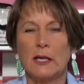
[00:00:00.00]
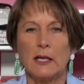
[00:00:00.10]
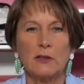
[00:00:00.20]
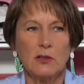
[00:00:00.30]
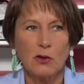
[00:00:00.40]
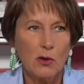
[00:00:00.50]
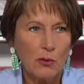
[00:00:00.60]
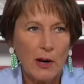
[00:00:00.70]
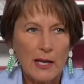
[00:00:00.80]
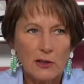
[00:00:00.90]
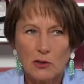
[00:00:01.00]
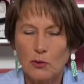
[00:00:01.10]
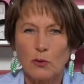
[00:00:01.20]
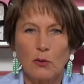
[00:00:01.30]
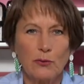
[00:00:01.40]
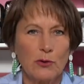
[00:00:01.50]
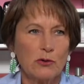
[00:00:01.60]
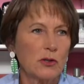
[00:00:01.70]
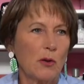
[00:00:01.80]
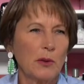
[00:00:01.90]
is a great tool for
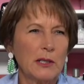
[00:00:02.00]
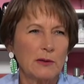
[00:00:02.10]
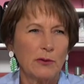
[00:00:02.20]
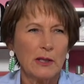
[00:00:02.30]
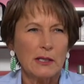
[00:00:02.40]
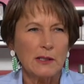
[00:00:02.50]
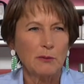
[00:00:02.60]
so many different things.